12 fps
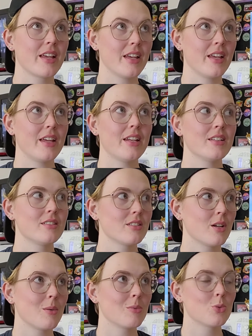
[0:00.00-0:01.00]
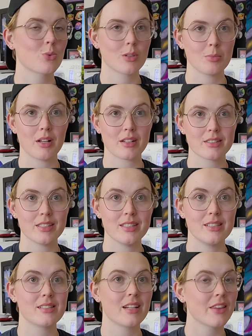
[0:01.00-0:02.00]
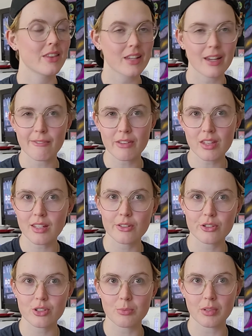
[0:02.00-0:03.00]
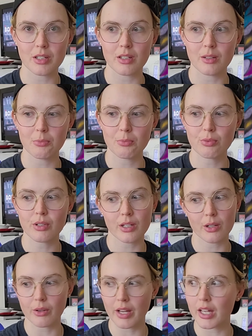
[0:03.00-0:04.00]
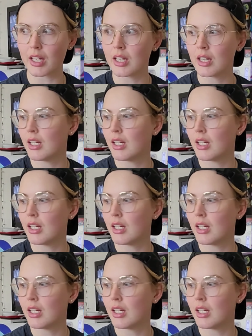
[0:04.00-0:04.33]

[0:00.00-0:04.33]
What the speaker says: and some swirl block tees, and I think everything else should be pretty okay.